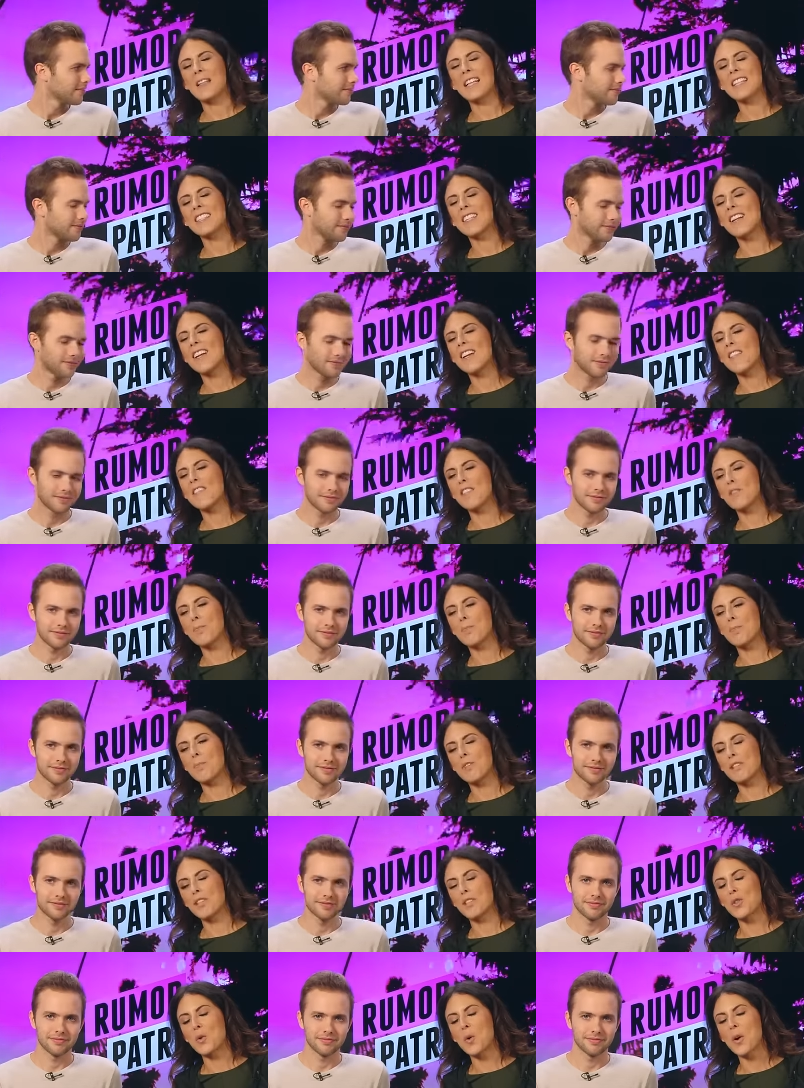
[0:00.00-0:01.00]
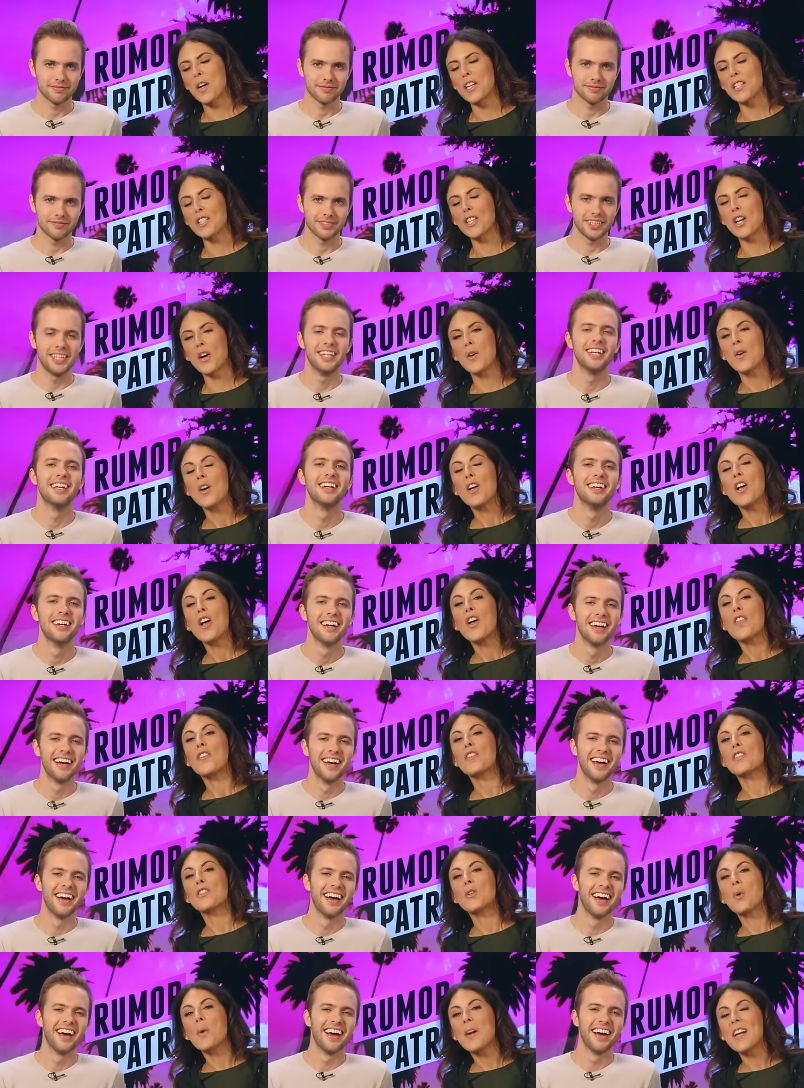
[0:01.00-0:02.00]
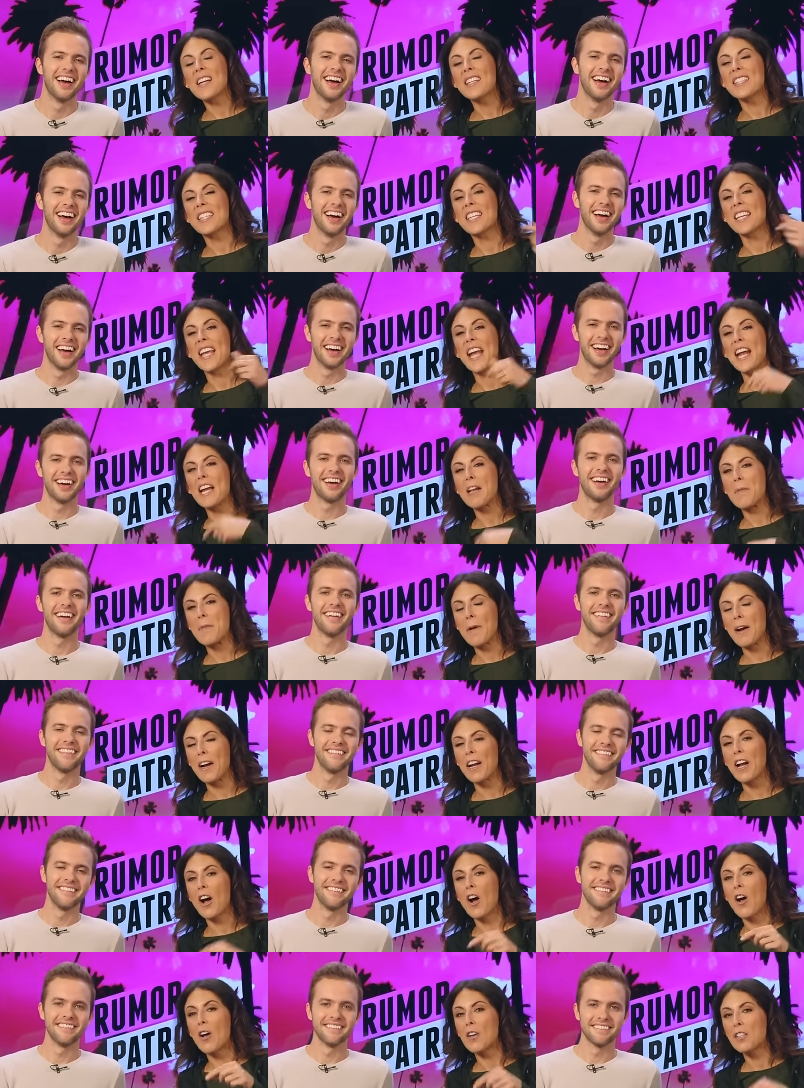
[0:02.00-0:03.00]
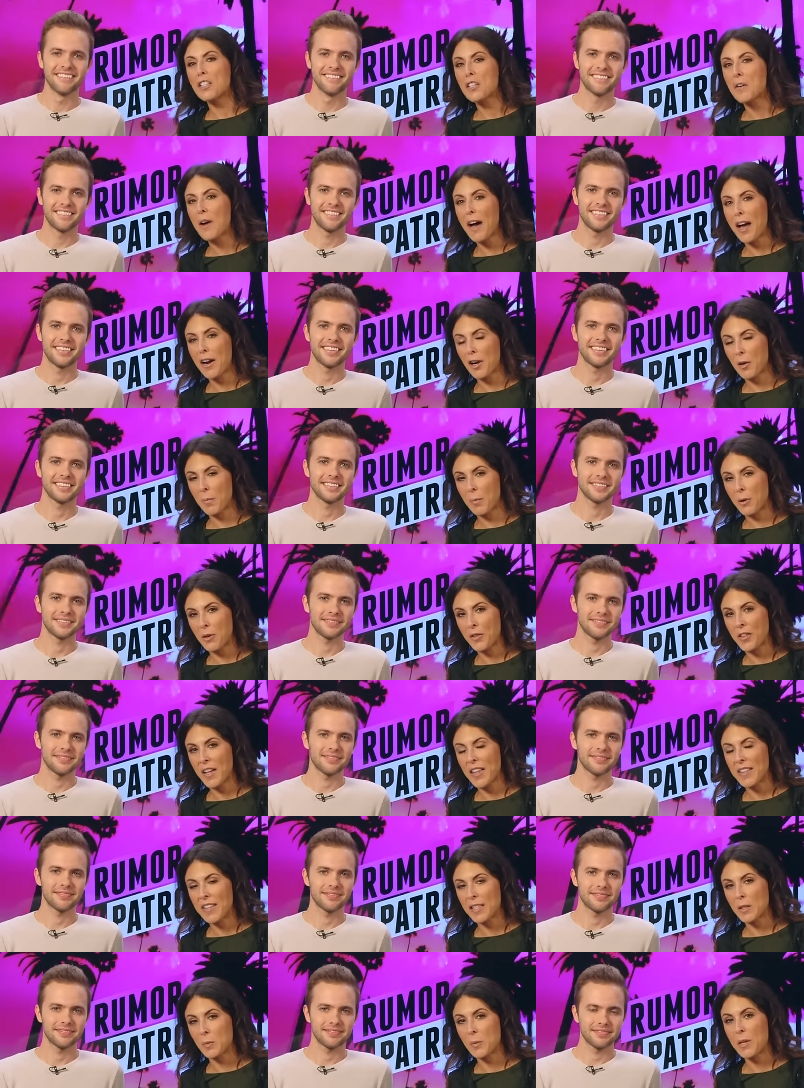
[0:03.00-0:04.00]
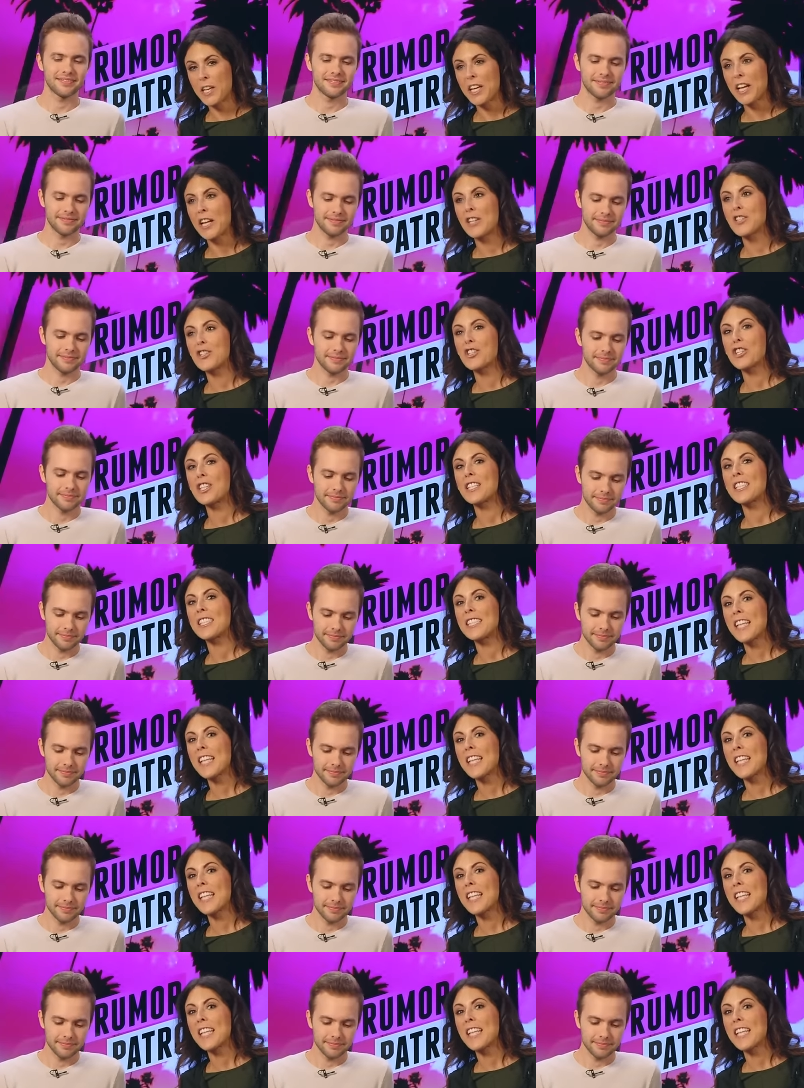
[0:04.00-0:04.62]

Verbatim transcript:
Speaker 1: but that's not even the story. So the story is that Katy Perry also had her birthday this week and she